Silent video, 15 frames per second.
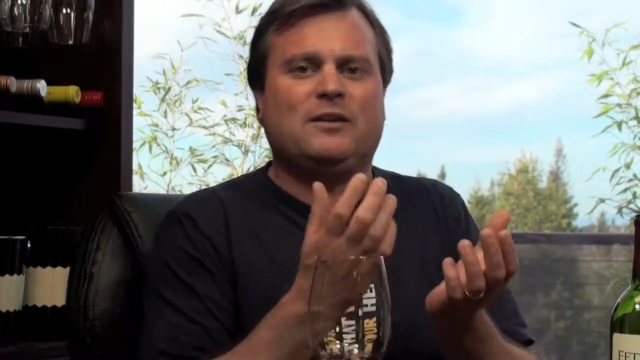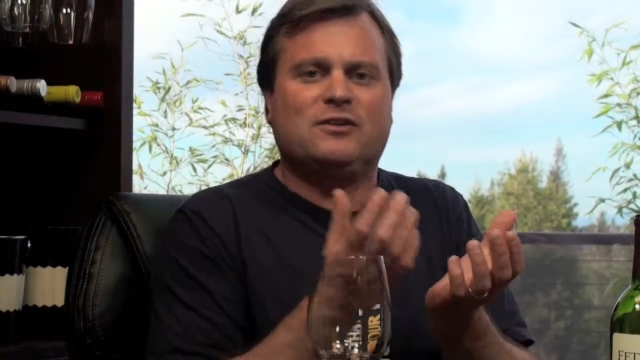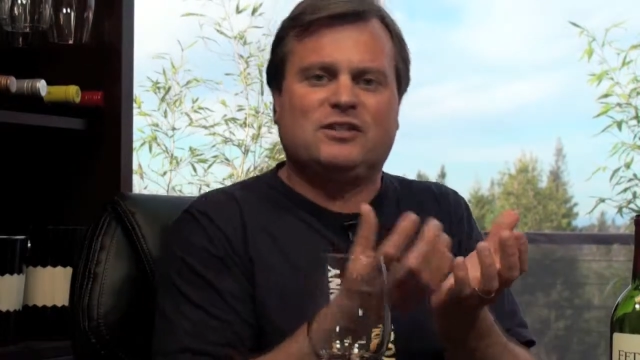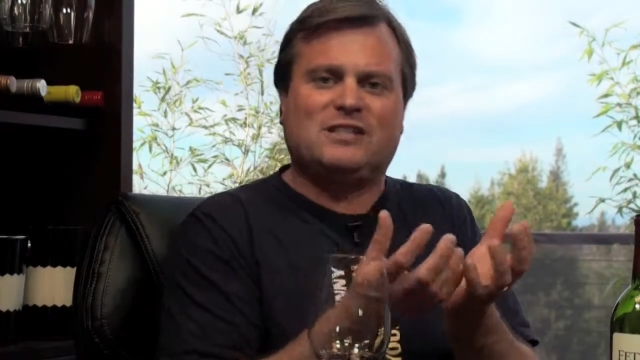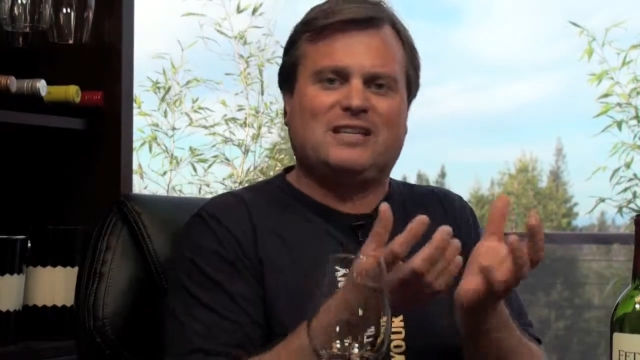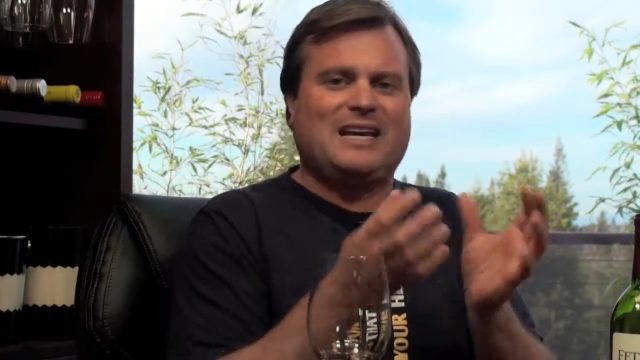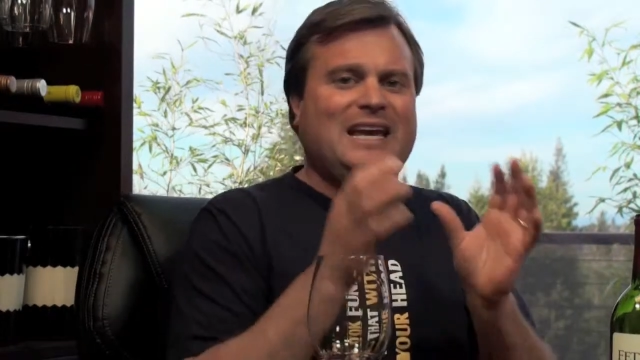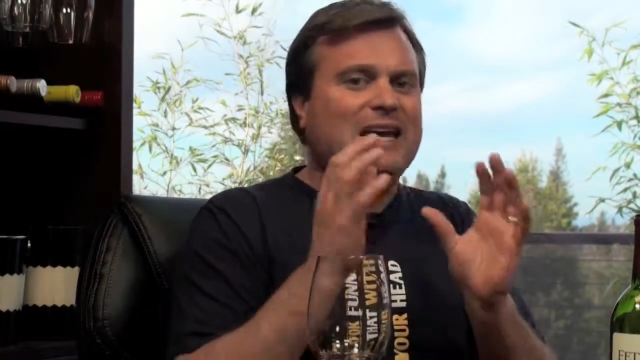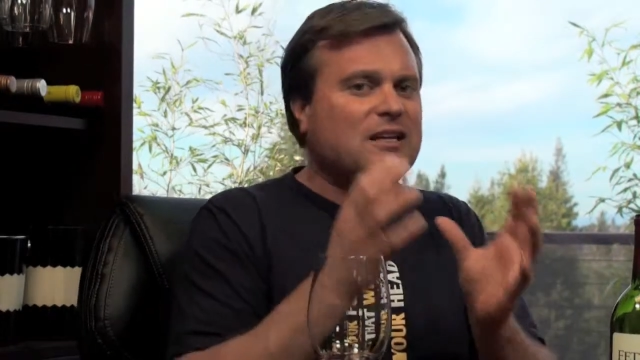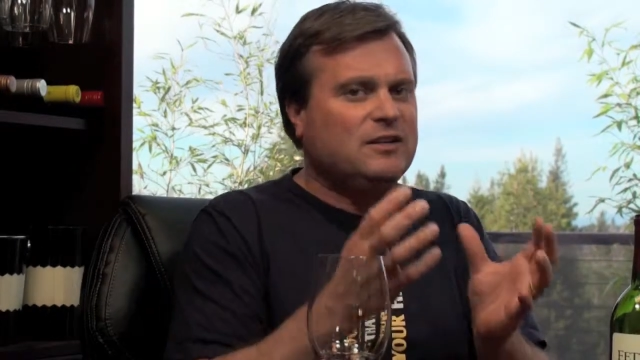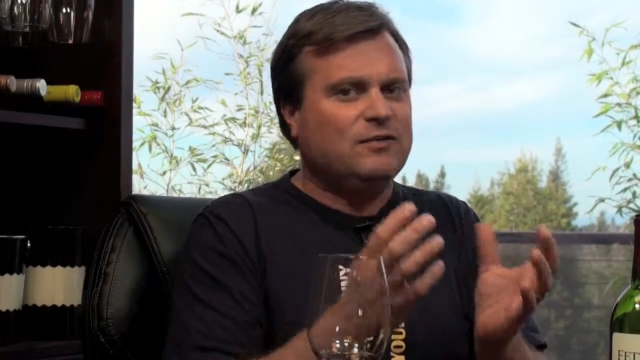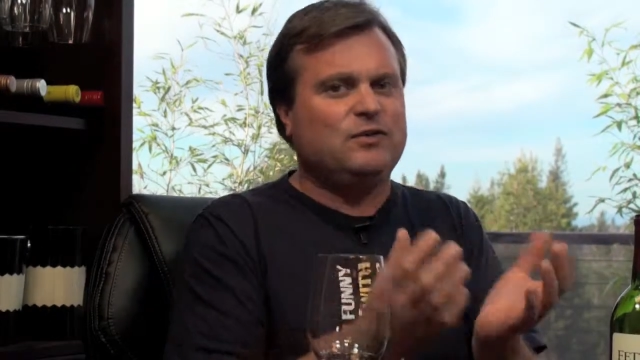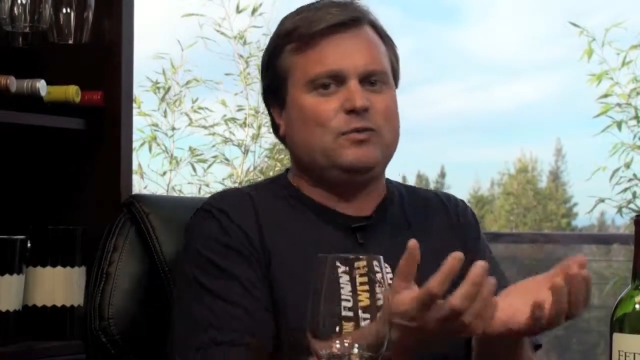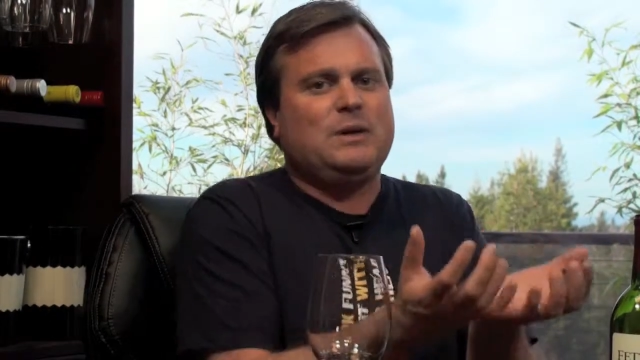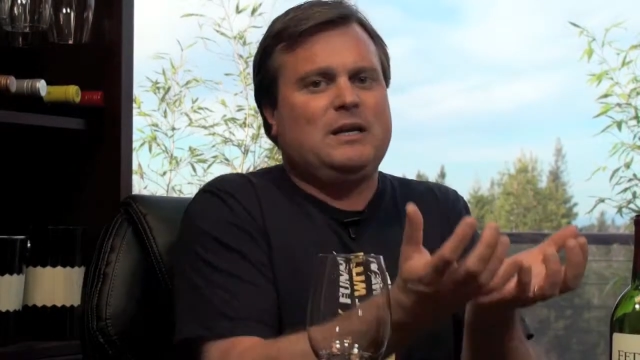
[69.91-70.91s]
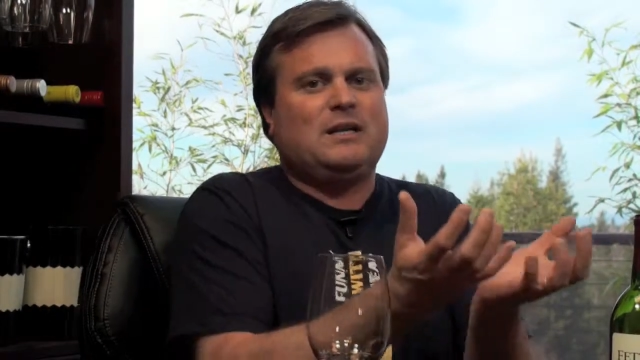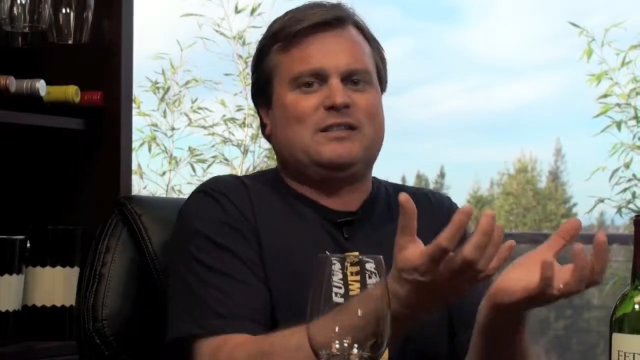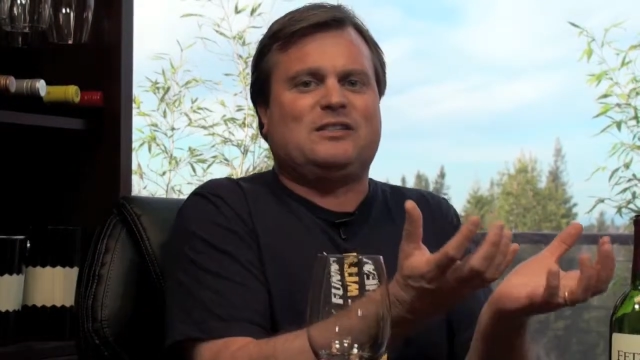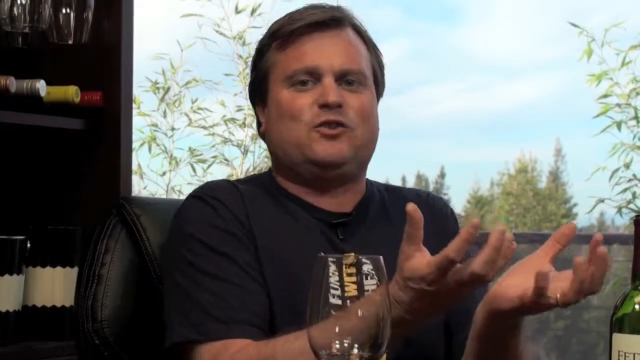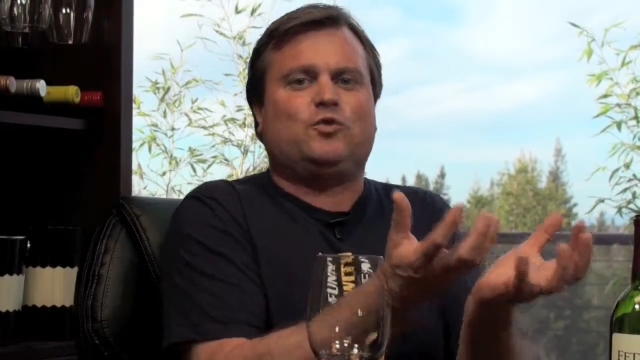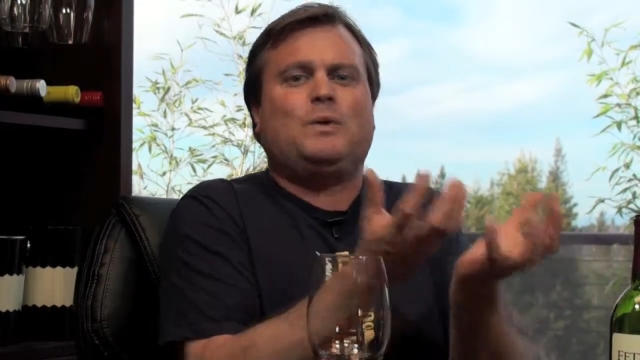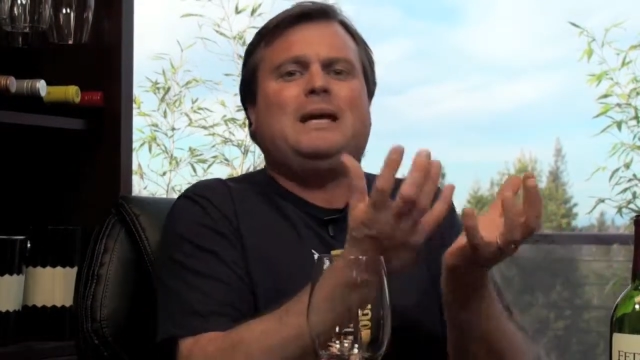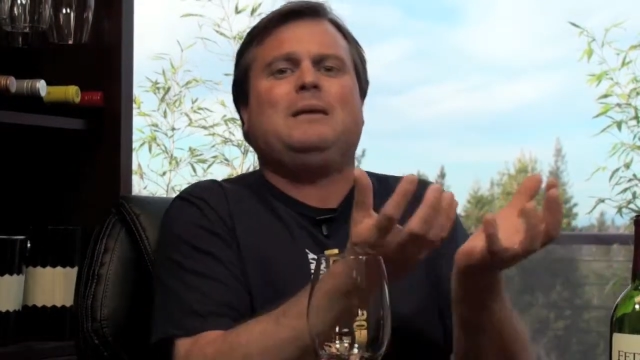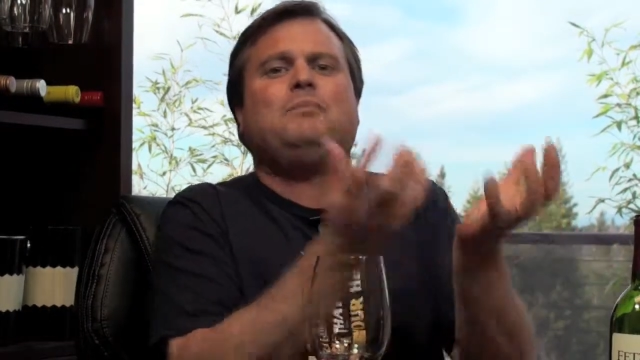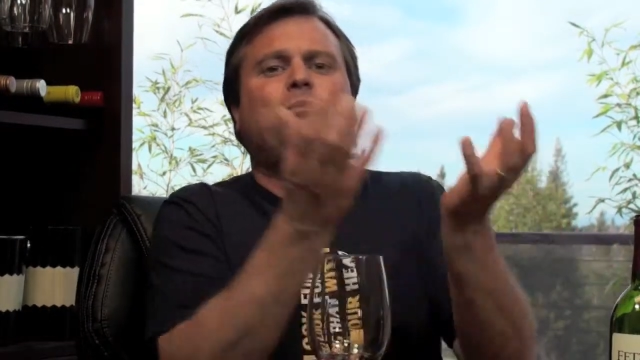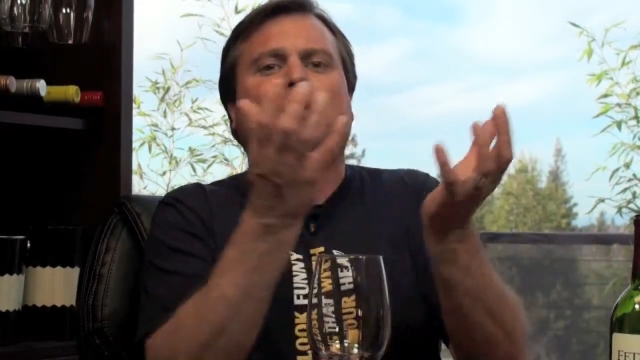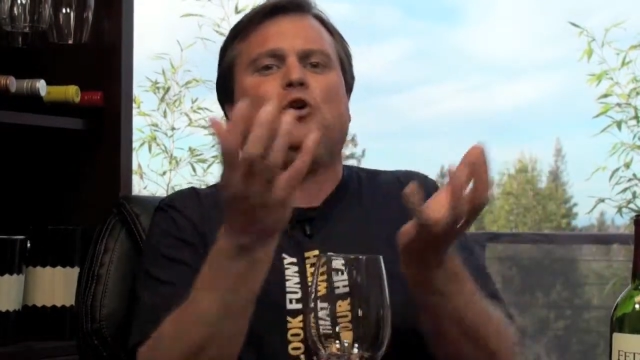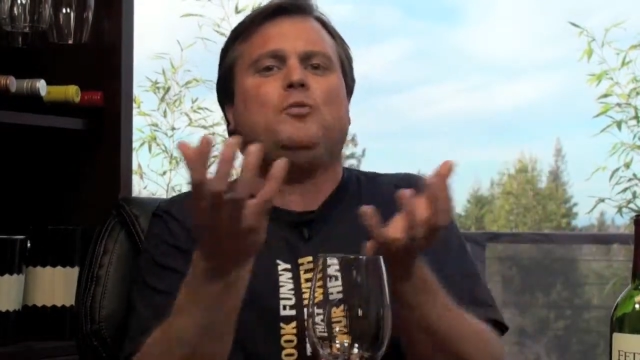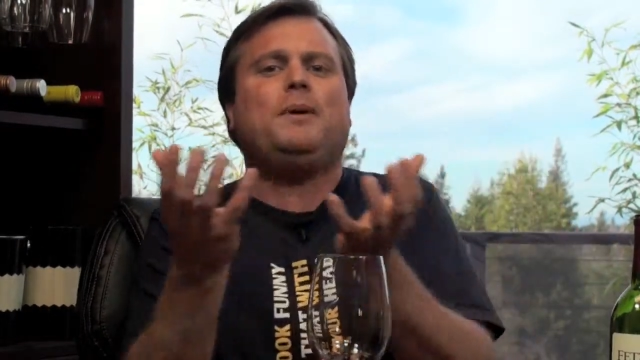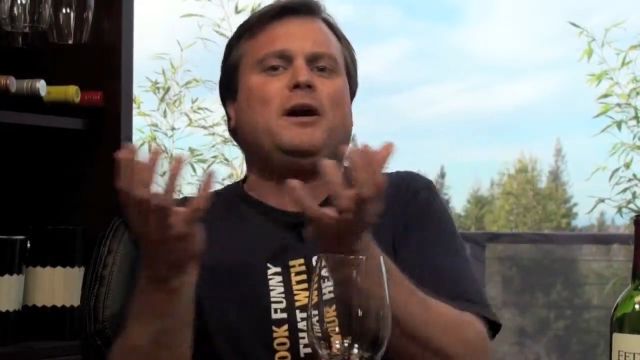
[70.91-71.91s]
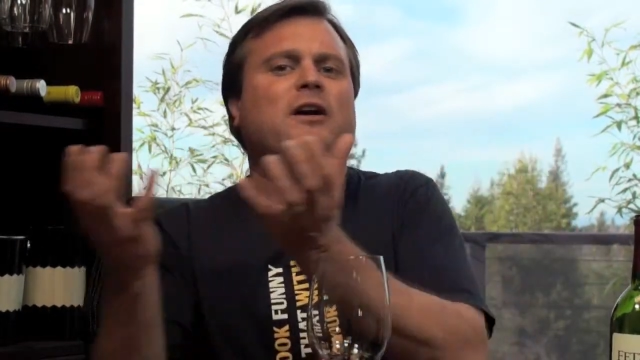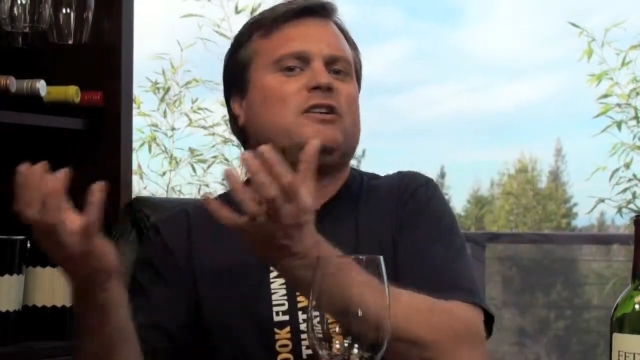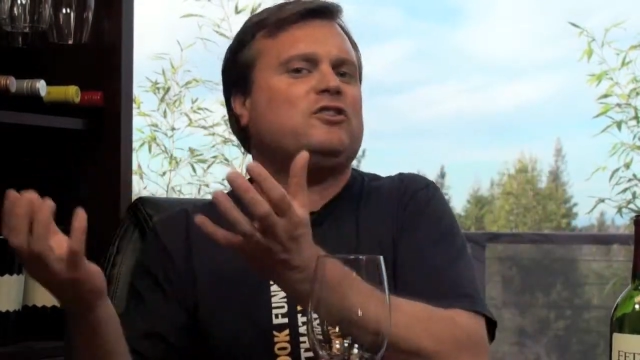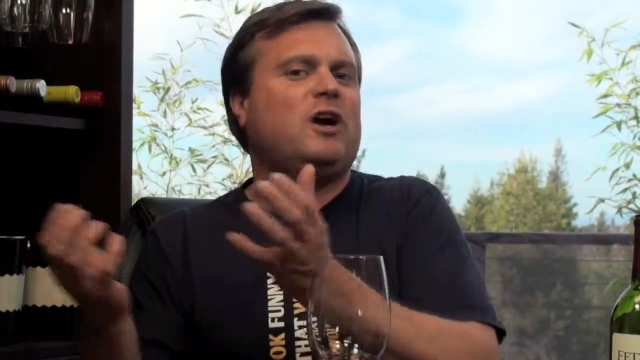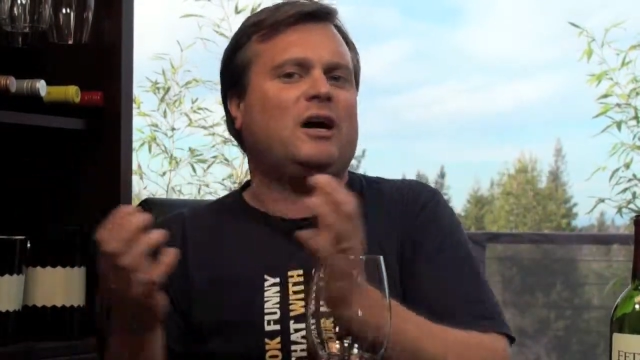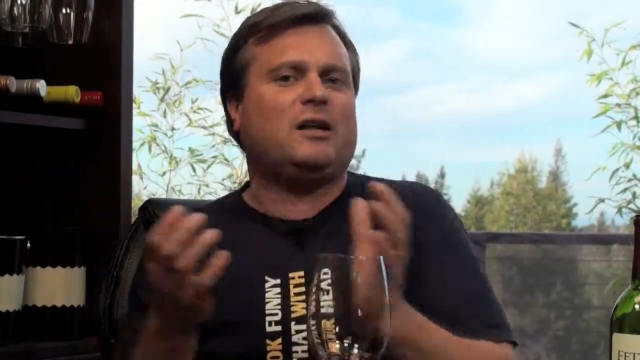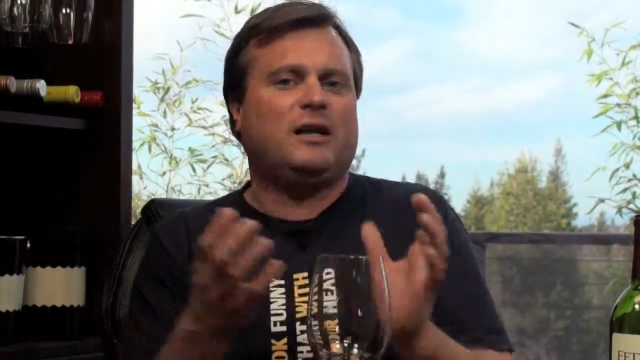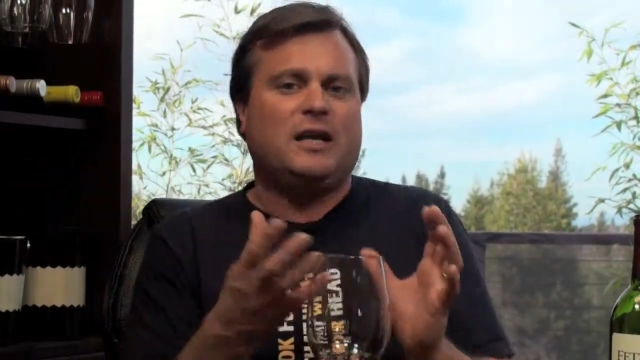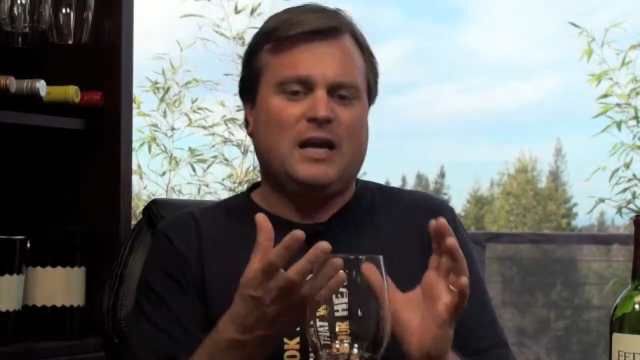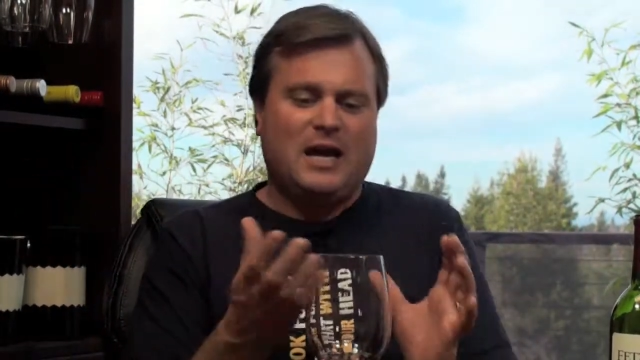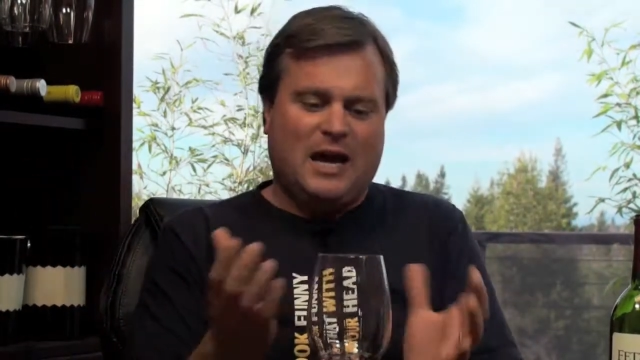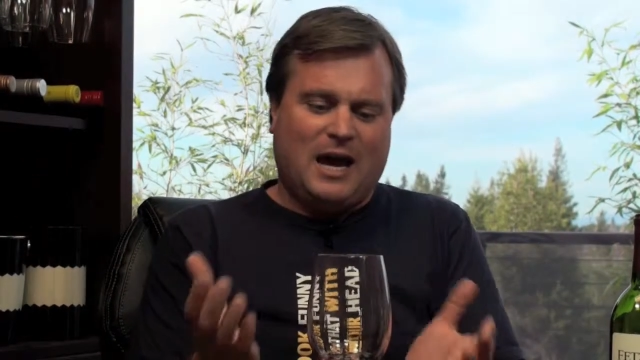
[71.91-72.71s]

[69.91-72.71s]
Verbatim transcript: There's just a hint of sweetness, sweet blueberry chocolate,